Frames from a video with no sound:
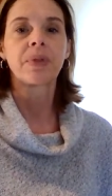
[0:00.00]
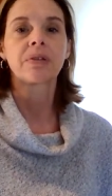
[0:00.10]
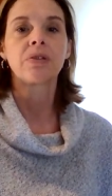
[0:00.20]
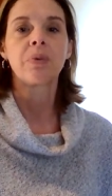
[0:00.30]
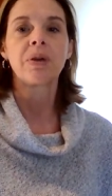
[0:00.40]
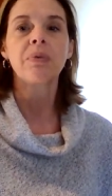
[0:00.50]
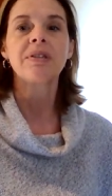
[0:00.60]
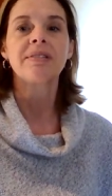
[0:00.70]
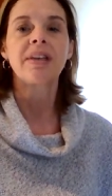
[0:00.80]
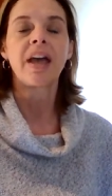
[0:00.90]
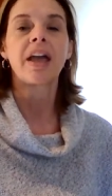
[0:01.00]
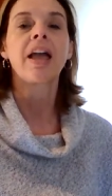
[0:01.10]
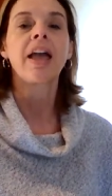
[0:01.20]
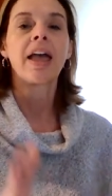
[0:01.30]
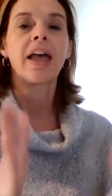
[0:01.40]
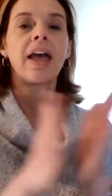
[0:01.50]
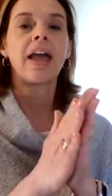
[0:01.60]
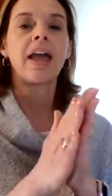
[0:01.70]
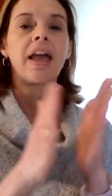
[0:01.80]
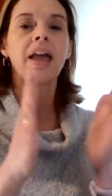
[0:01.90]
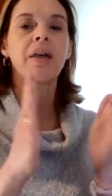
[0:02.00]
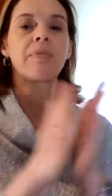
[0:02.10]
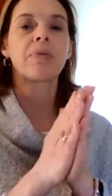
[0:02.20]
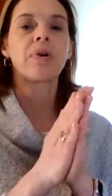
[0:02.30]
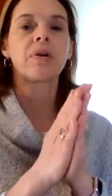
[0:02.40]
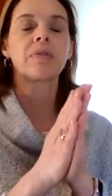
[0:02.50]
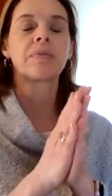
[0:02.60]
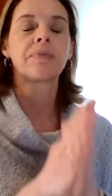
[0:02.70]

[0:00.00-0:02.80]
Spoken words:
So we would say April.